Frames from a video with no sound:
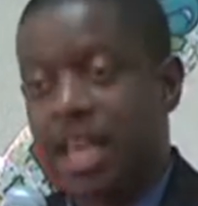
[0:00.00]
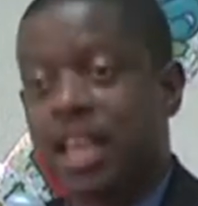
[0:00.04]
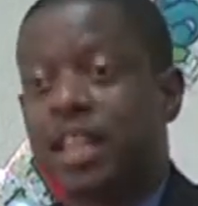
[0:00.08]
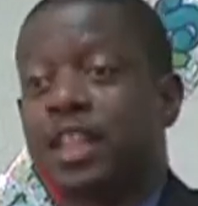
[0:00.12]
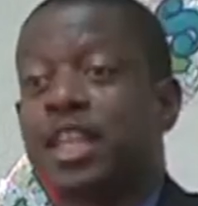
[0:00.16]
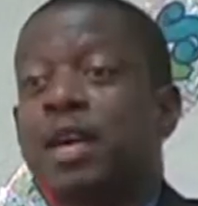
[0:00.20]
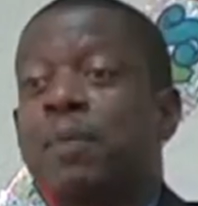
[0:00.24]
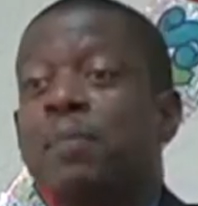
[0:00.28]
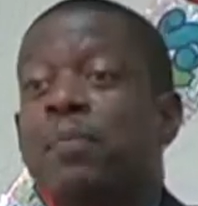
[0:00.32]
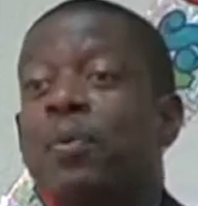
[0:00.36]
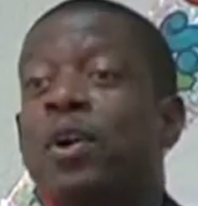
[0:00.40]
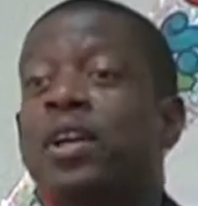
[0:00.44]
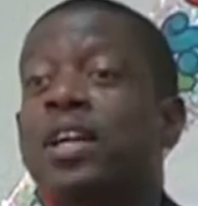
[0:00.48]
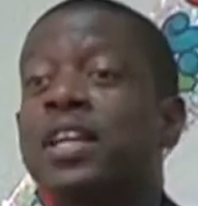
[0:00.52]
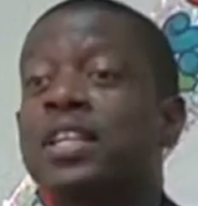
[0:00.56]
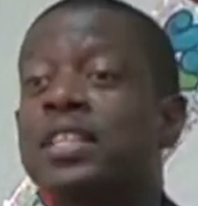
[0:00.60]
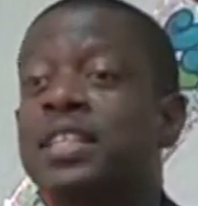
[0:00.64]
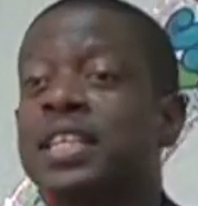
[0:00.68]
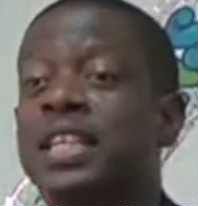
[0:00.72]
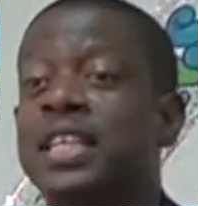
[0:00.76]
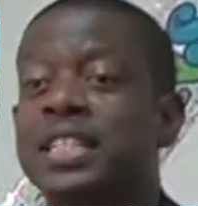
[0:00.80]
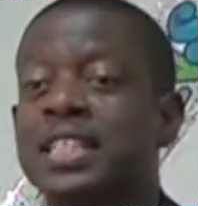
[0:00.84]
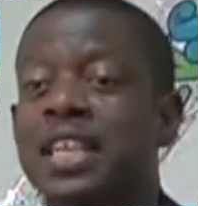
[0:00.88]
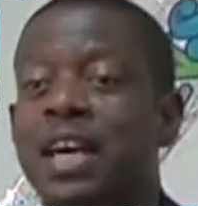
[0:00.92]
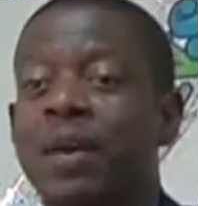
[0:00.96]
The important
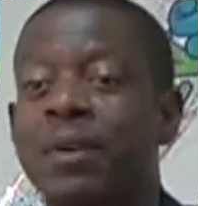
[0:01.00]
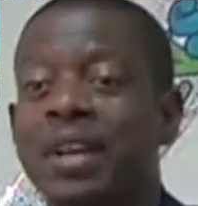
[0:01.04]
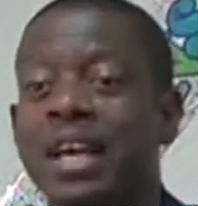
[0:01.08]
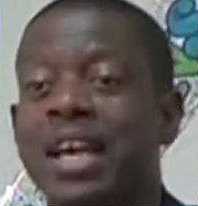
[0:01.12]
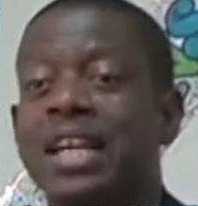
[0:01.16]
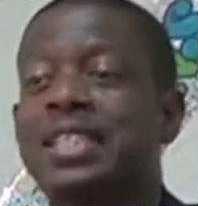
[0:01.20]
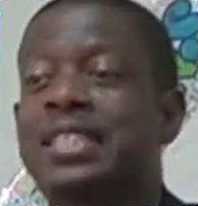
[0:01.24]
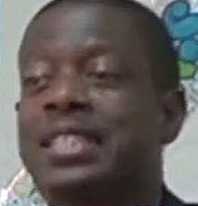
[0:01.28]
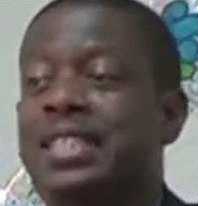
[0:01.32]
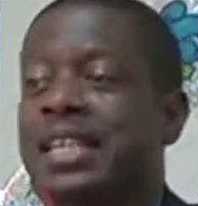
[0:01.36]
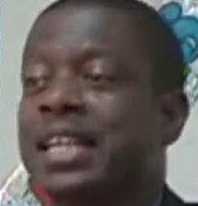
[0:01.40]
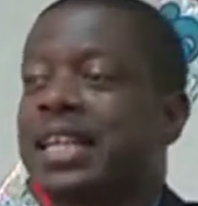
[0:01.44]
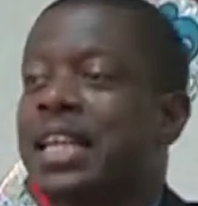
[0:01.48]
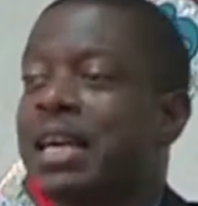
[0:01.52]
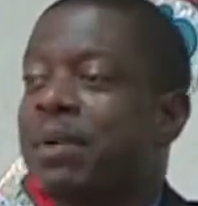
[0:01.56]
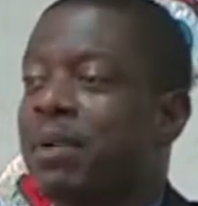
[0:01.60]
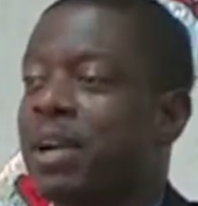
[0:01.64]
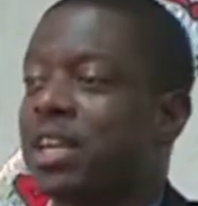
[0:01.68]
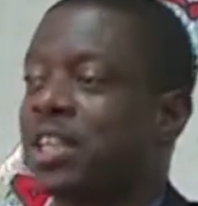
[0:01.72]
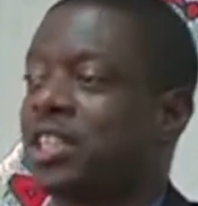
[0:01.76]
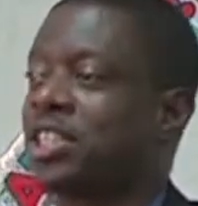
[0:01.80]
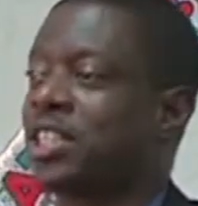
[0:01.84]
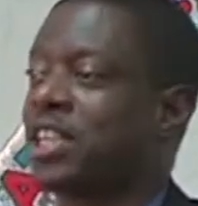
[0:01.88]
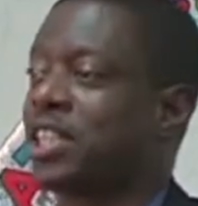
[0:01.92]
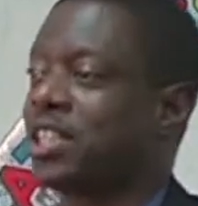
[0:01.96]
thing is that when I tell them
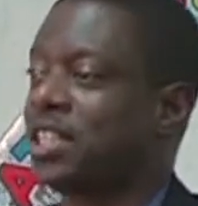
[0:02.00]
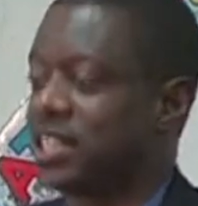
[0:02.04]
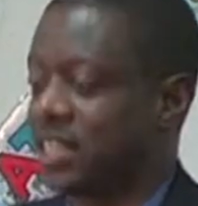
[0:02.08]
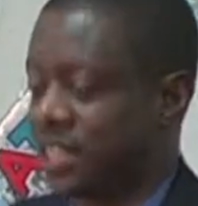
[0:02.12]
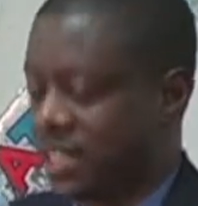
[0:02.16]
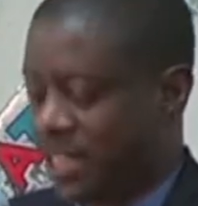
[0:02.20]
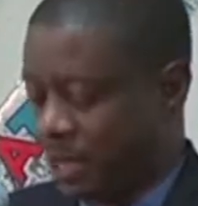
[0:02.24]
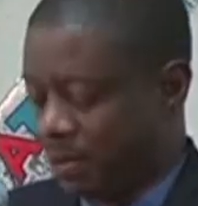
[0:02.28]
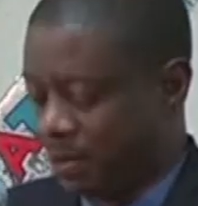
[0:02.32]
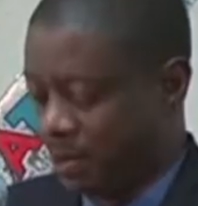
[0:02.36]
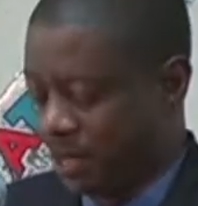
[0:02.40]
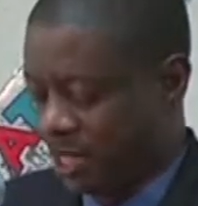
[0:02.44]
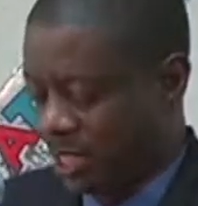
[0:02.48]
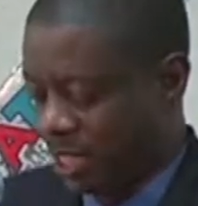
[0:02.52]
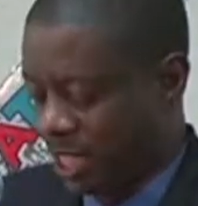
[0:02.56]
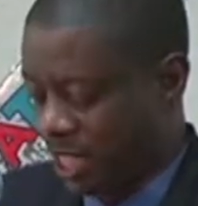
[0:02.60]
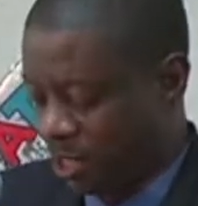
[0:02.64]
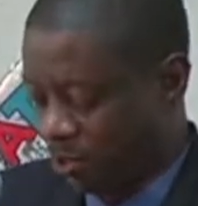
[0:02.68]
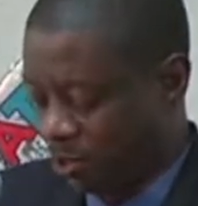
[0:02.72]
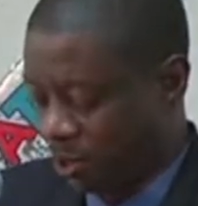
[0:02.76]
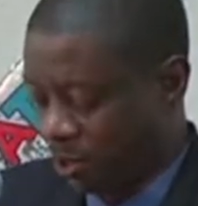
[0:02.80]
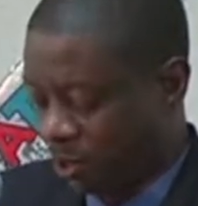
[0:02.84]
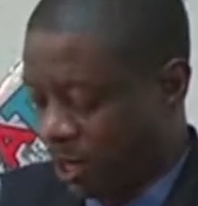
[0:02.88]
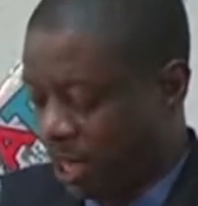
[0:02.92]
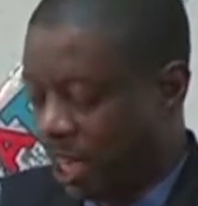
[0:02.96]
I share the same
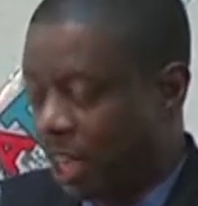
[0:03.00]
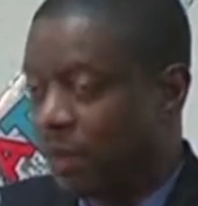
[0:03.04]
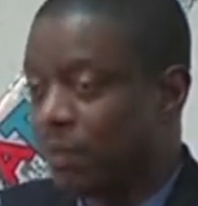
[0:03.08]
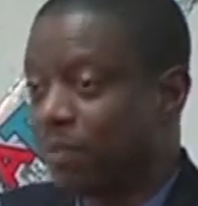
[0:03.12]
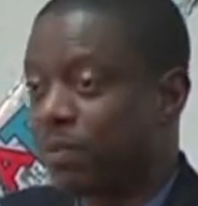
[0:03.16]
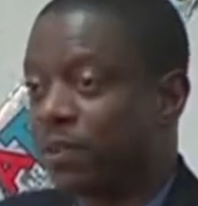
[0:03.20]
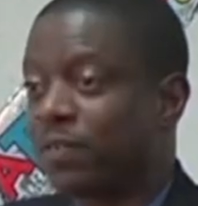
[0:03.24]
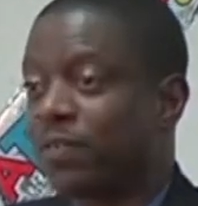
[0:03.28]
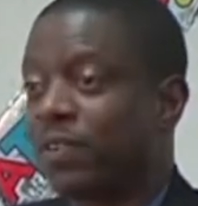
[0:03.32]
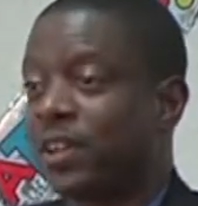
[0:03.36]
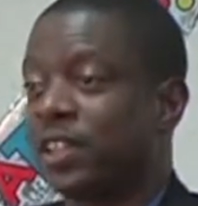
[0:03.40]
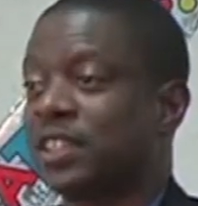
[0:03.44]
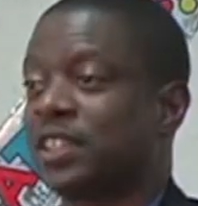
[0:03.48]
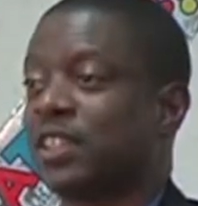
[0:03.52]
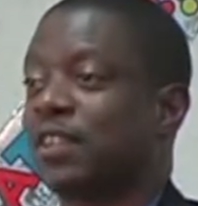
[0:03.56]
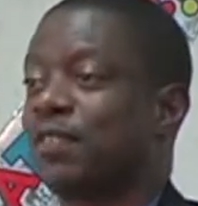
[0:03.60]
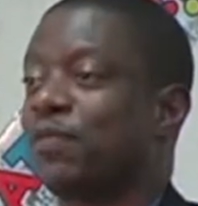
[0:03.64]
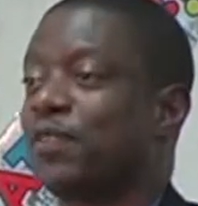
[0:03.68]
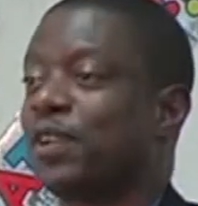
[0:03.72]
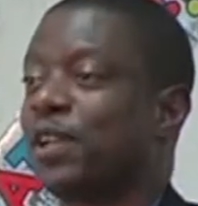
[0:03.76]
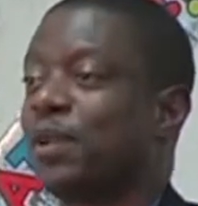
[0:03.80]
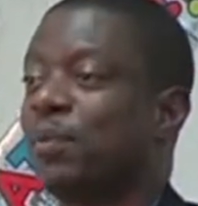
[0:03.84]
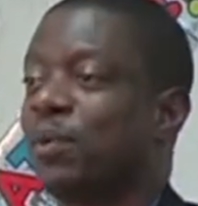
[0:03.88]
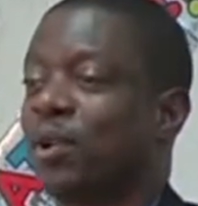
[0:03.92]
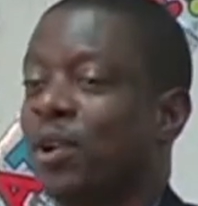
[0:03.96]
stage with Ken and Professor
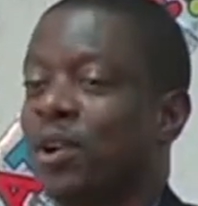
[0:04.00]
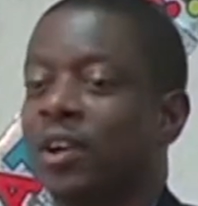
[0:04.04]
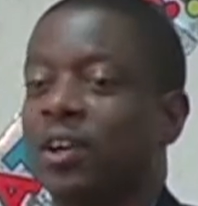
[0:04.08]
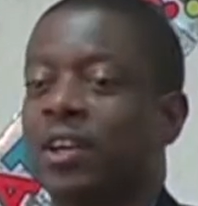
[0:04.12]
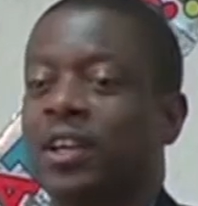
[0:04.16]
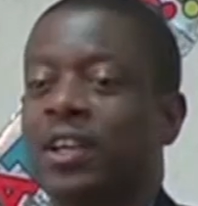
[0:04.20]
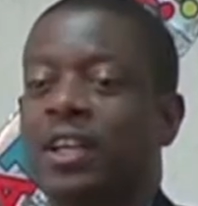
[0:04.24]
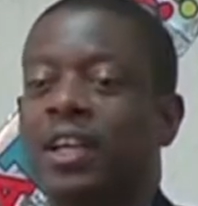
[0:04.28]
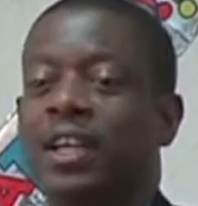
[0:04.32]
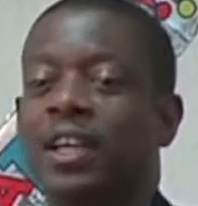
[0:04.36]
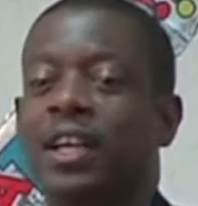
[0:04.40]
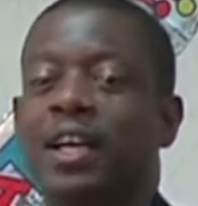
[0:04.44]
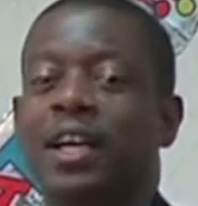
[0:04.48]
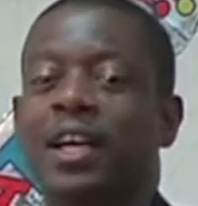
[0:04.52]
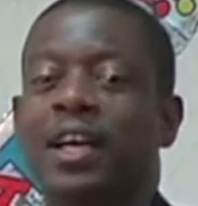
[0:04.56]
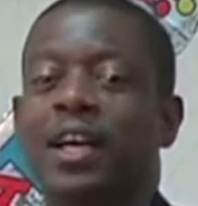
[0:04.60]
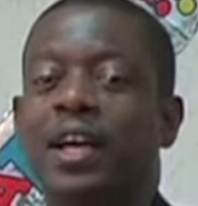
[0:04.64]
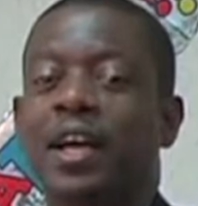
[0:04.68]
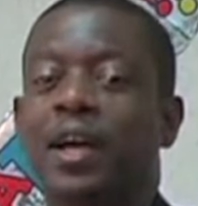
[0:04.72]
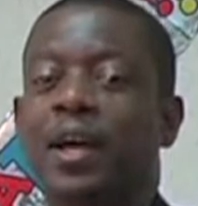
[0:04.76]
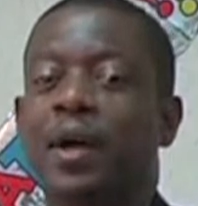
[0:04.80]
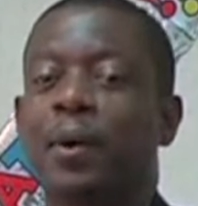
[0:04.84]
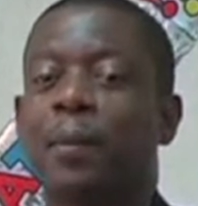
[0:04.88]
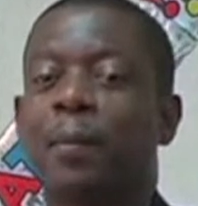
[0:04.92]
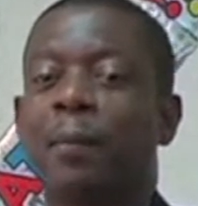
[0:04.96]
Philmore,
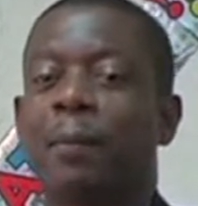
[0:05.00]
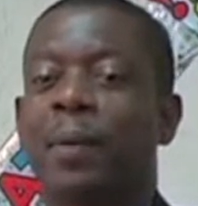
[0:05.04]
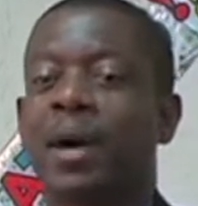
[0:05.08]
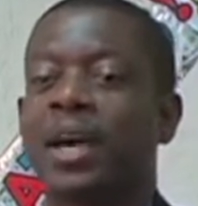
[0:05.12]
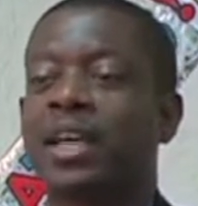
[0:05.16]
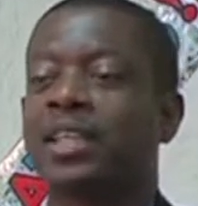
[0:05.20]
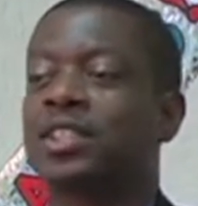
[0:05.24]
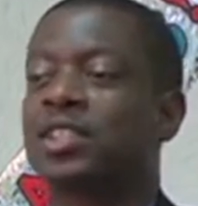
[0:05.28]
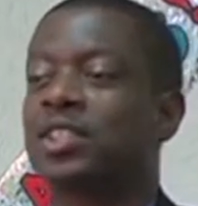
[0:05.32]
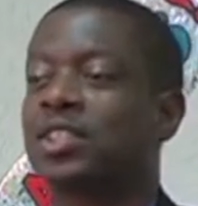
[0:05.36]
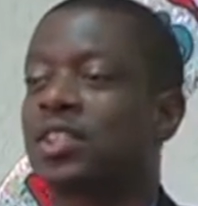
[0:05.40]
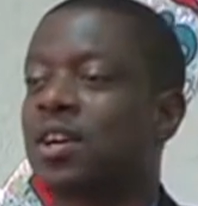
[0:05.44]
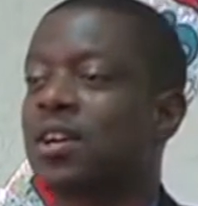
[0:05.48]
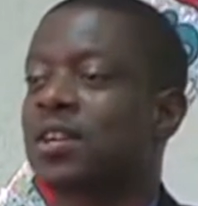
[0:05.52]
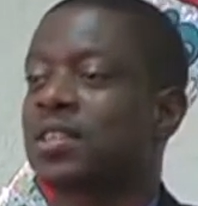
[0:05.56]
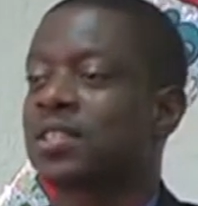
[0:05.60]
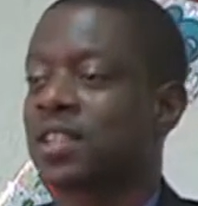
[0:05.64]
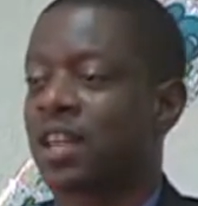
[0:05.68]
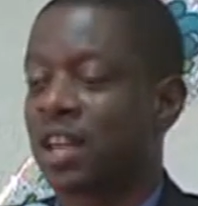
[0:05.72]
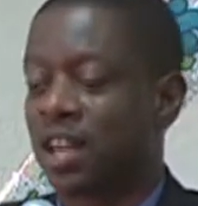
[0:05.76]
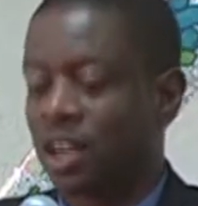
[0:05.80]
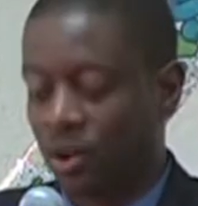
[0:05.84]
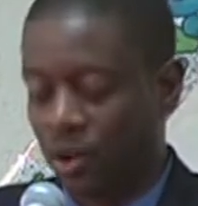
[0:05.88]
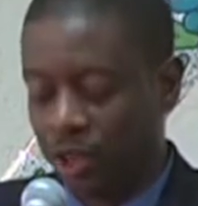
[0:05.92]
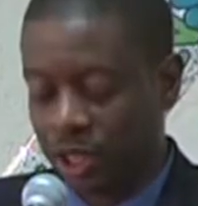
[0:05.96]
my stocks
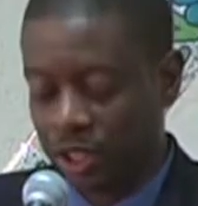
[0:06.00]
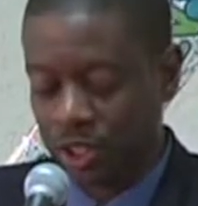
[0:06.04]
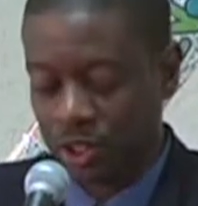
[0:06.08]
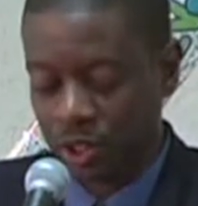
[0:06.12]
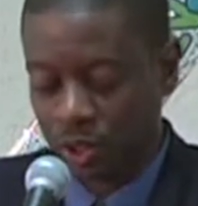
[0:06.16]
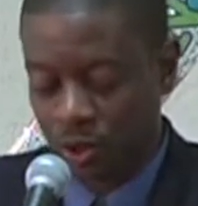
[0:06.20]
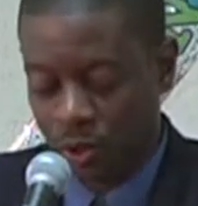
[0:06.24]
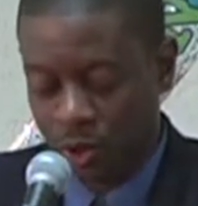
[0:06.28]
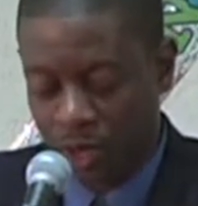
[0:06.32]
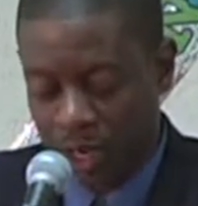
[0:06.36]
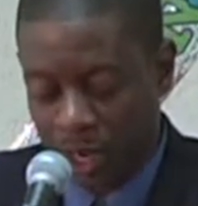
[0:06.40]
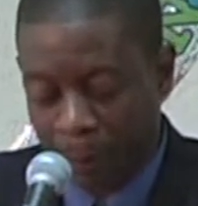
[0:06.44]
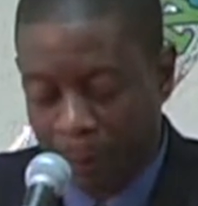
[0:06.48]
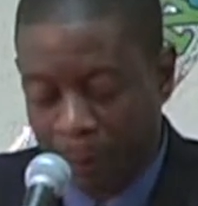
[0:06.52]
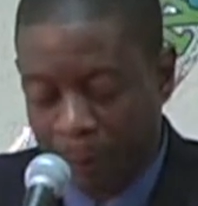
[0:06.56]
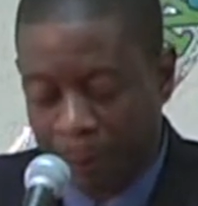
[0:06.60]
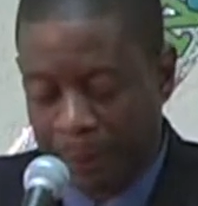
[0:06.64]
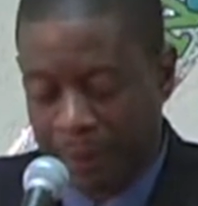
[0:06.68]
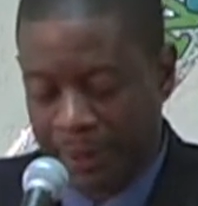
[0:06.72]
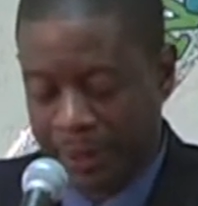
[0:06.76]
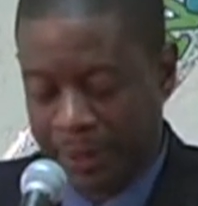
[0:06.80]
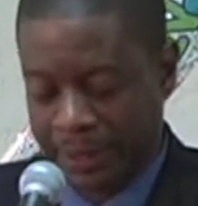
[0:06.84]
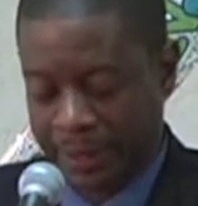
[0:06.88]
are going to go up.